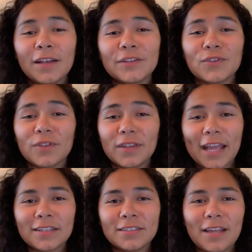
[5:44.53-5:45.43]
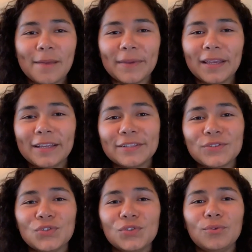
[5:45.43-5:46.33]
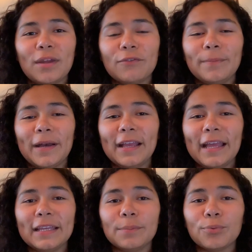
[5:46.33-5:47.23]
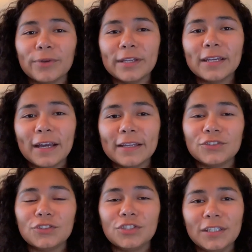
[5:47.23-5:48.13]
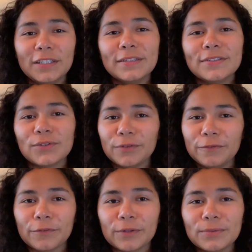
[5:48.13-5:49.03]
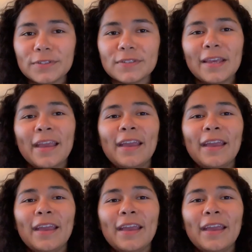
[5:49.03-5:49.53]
So the next step is to never buy any pre-cut cheese or fruits.